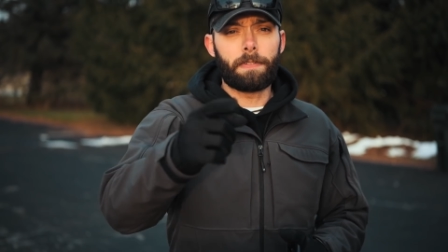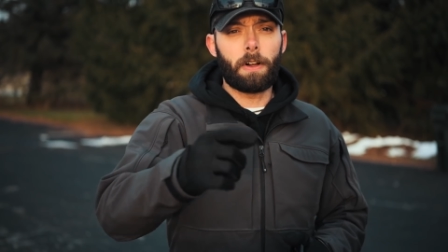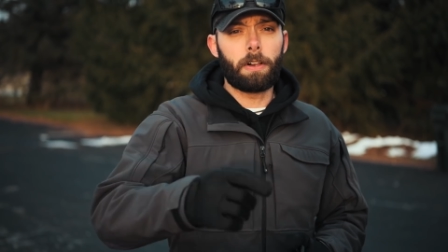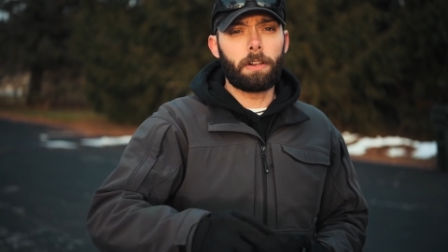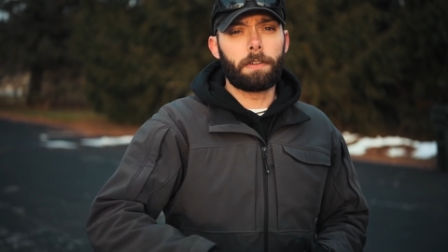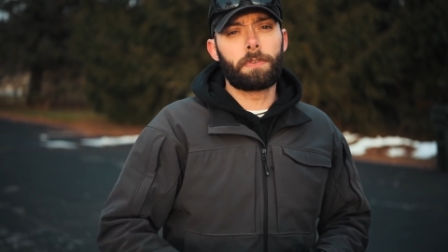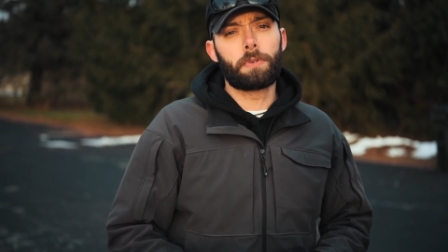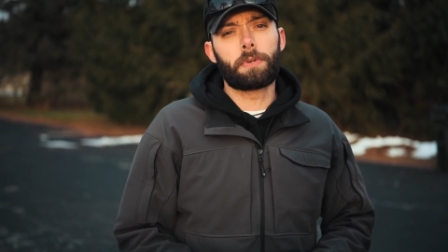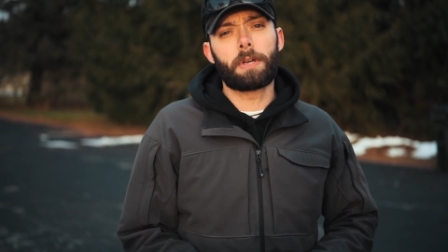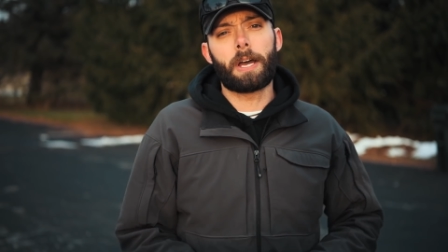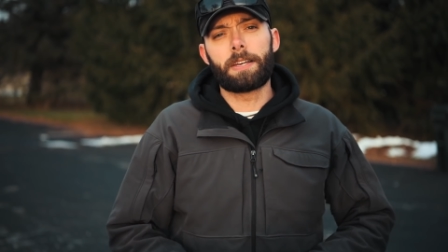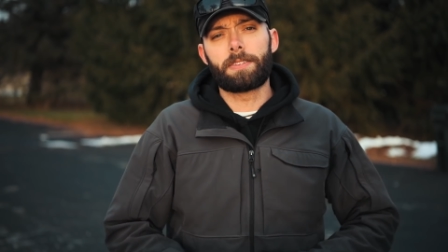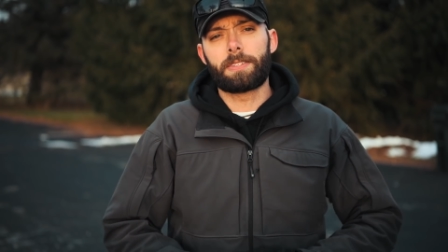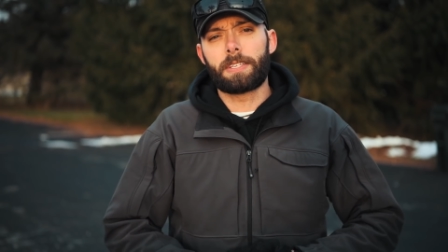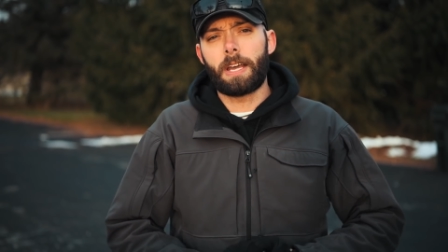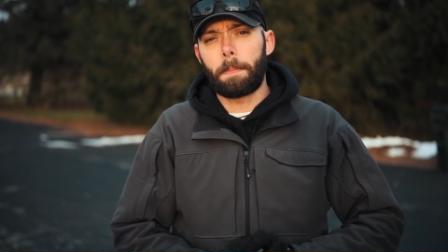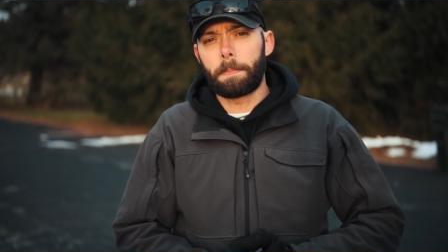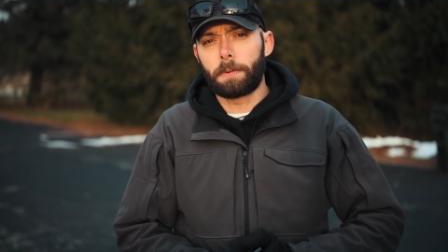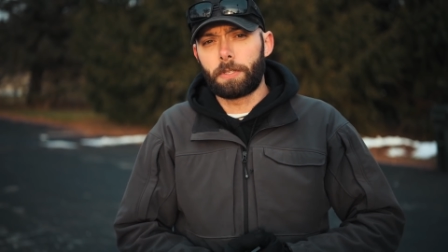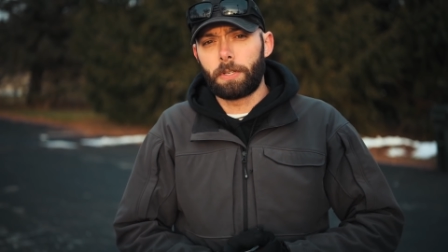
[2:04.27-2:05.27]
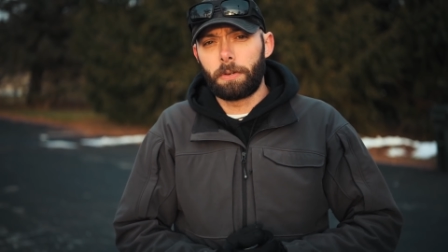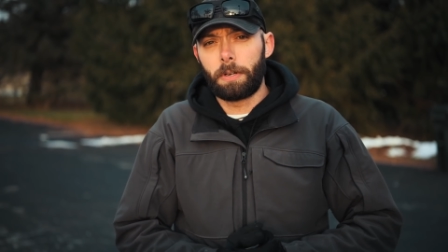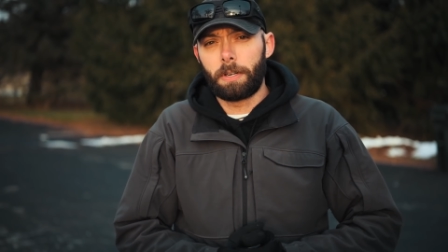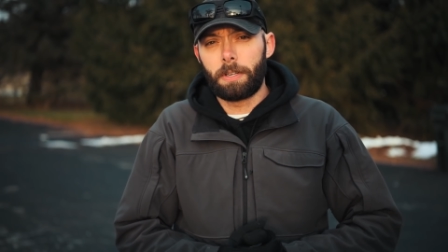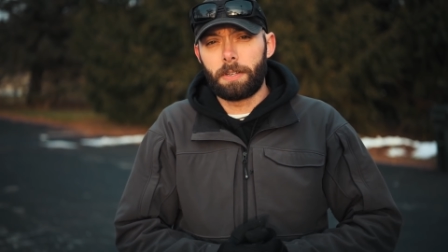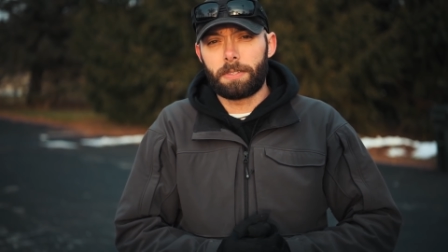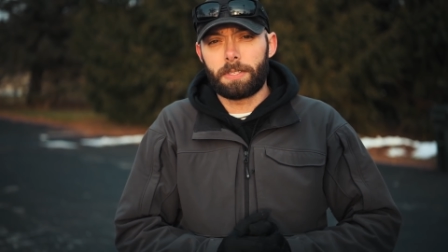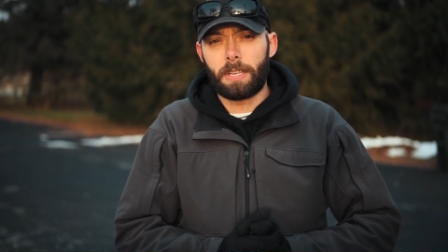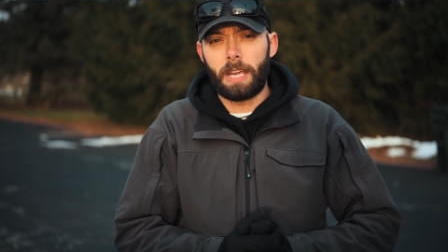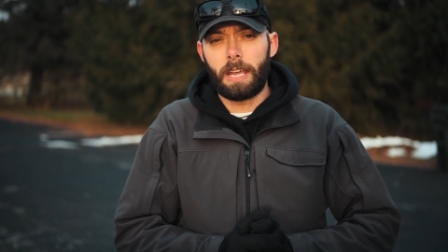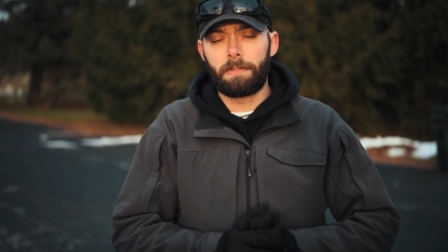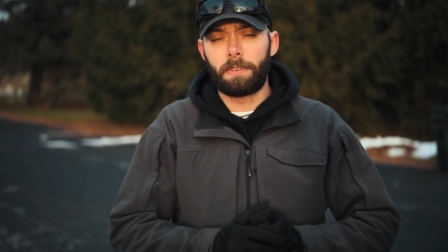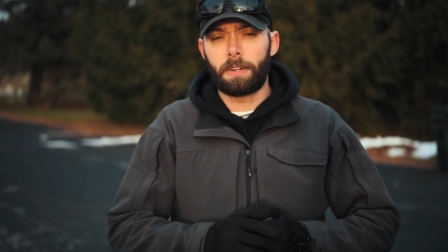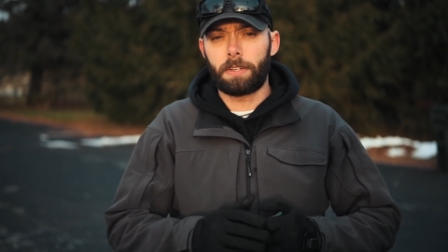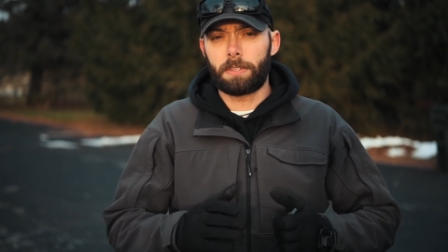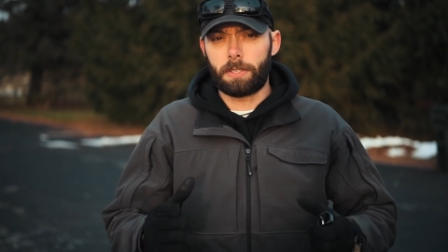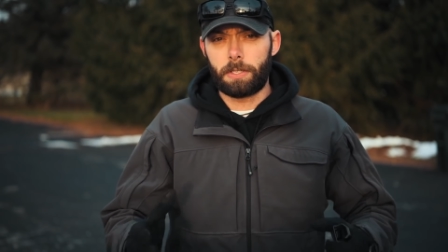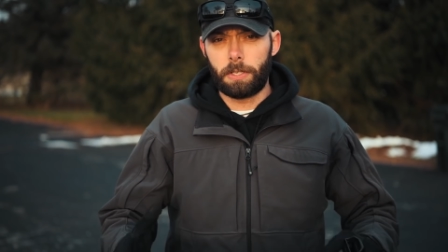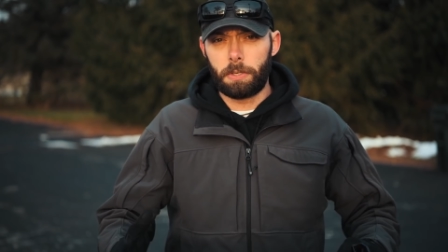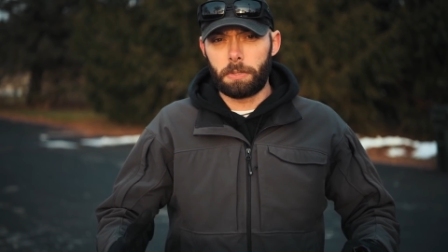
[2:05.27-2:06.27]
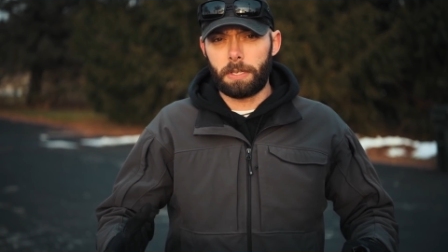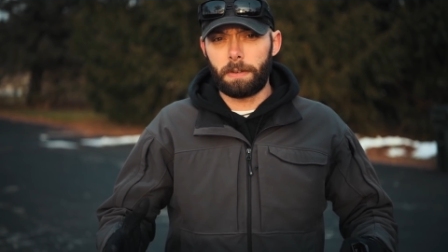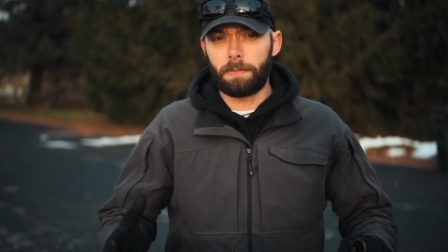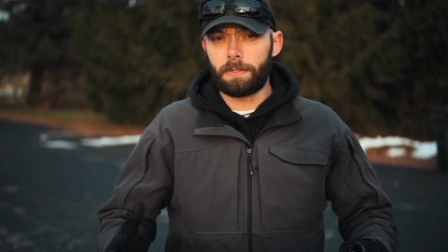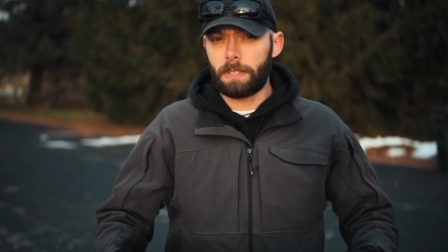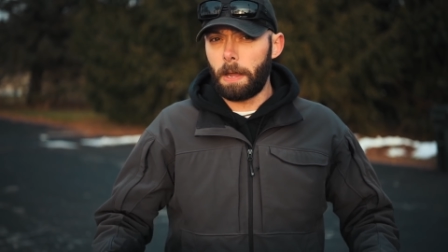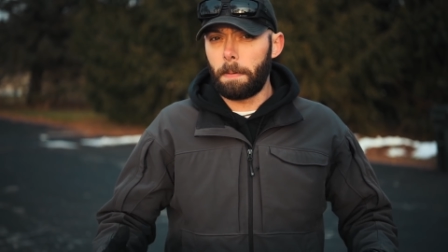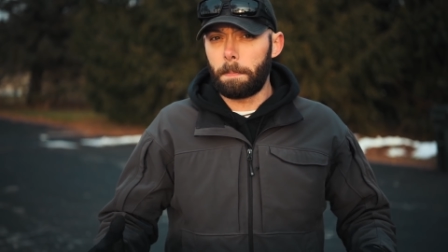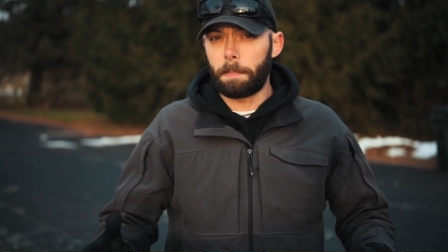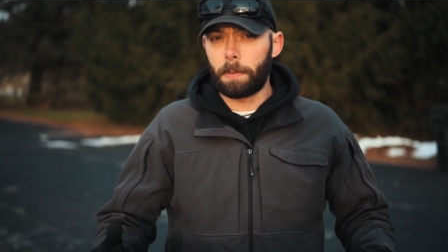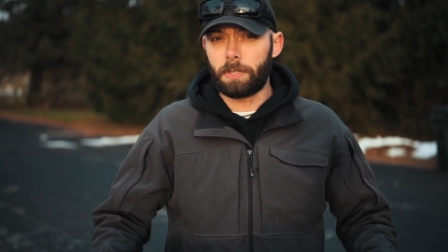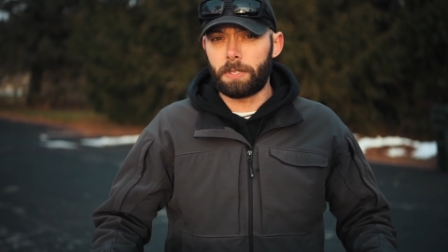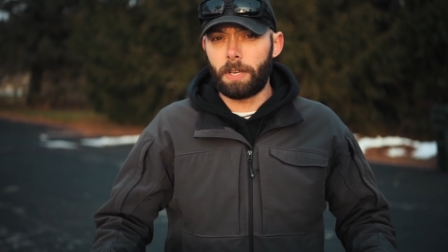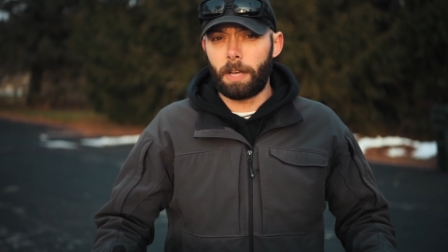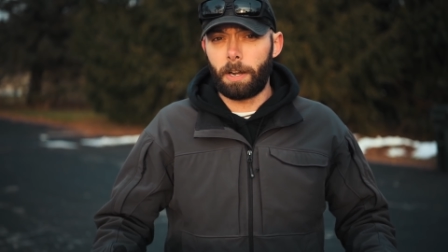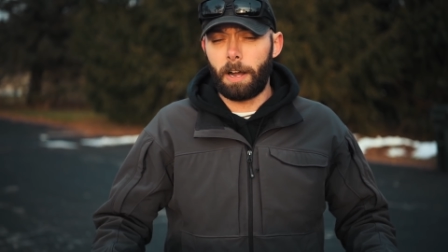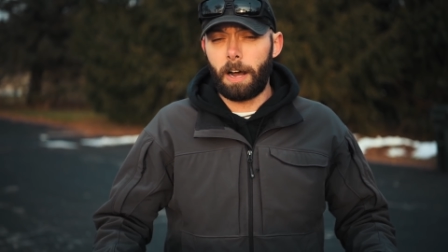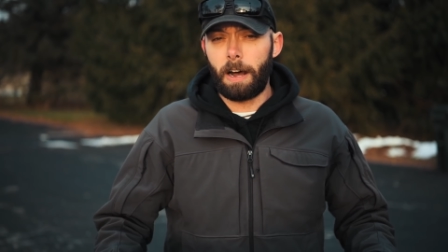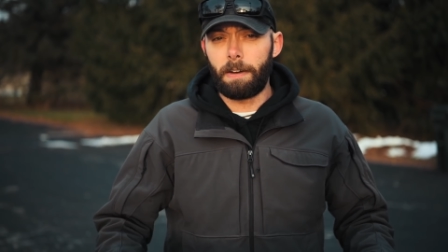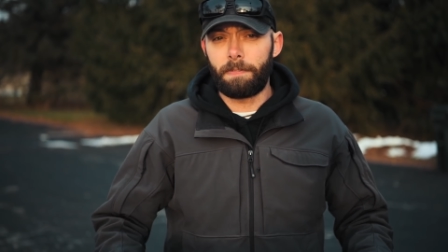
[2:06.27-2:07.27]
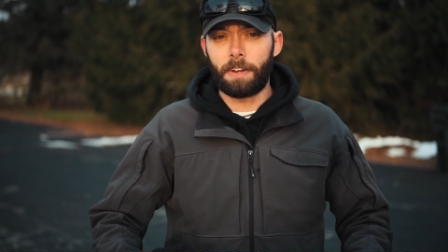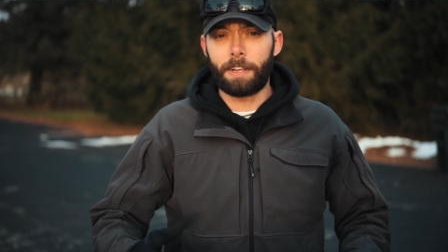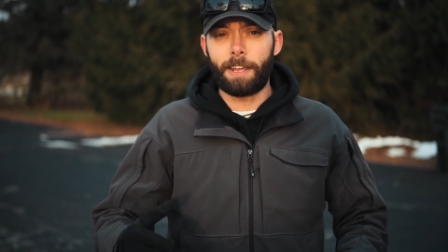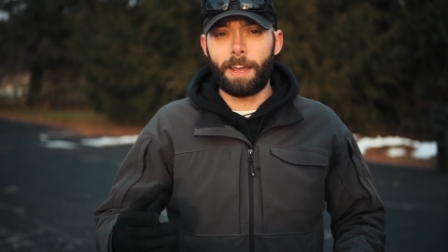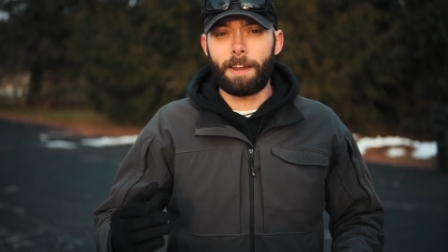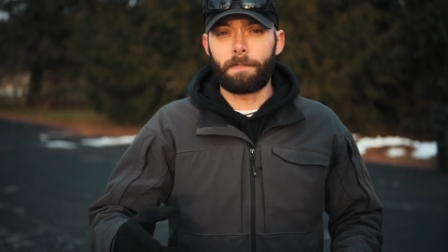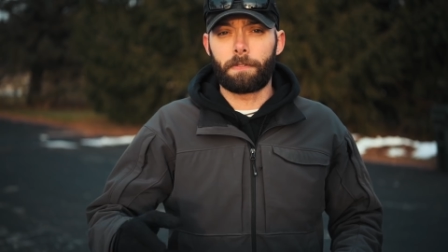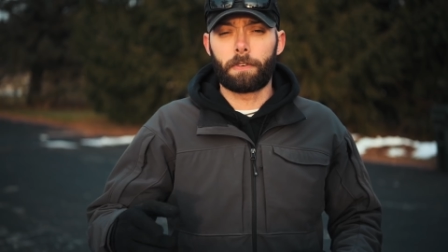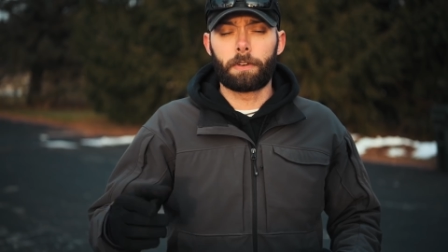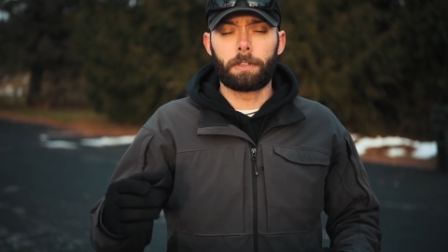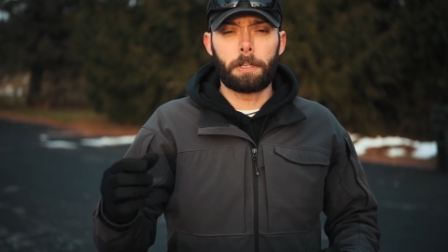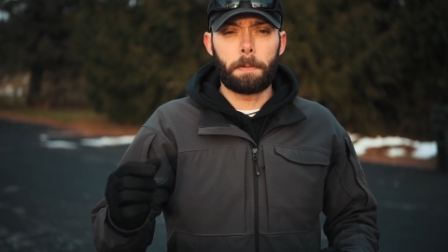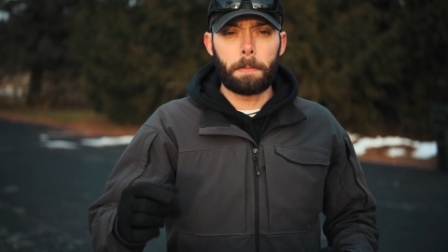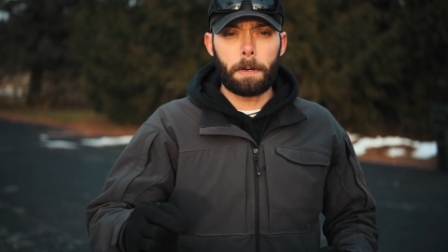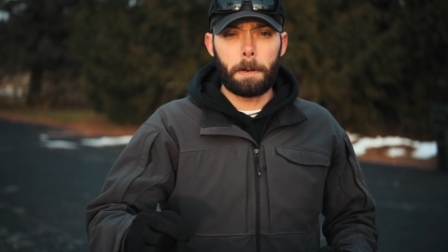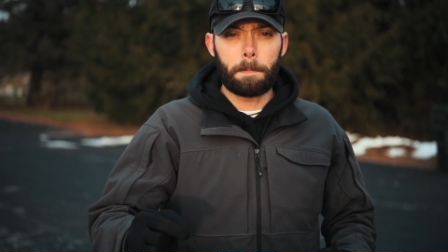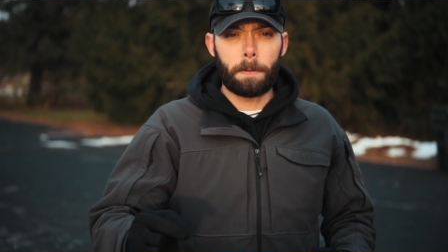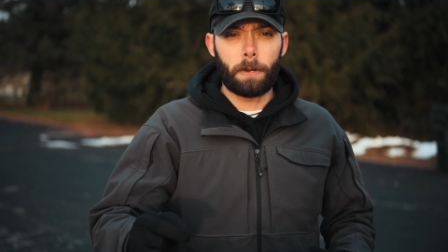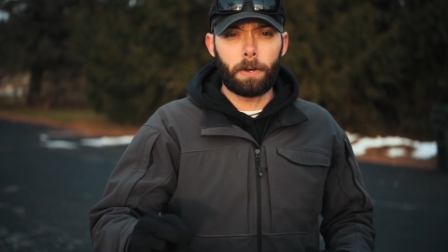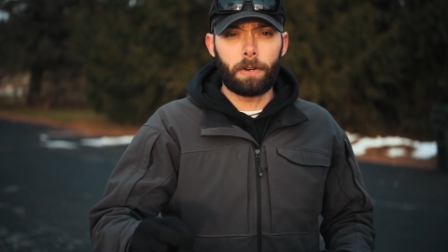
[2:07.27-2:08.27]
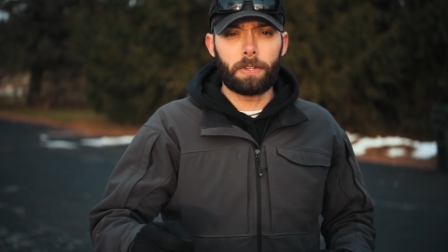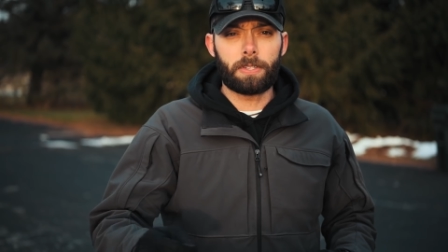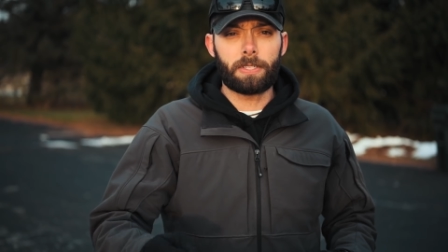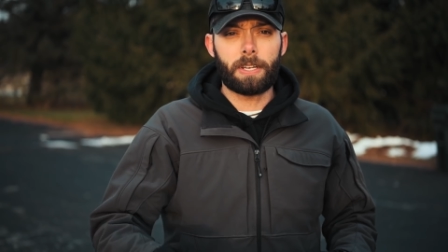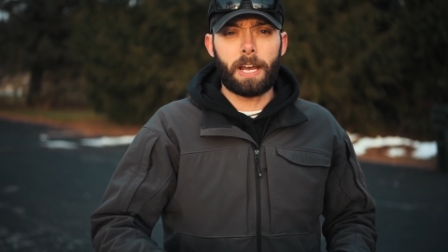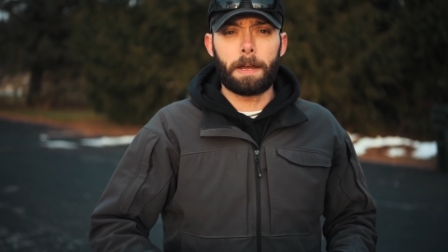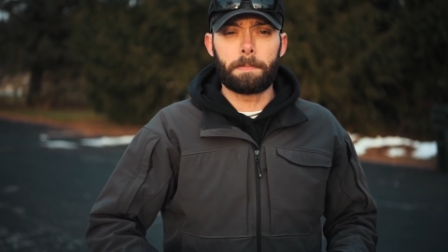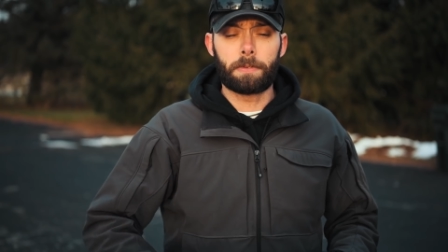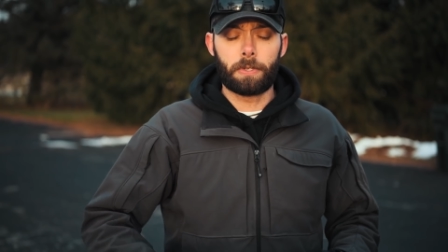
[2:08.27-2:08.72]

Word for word: all of you guys the opportunity to save an exclusive ten percent off, again, for a limited period of time.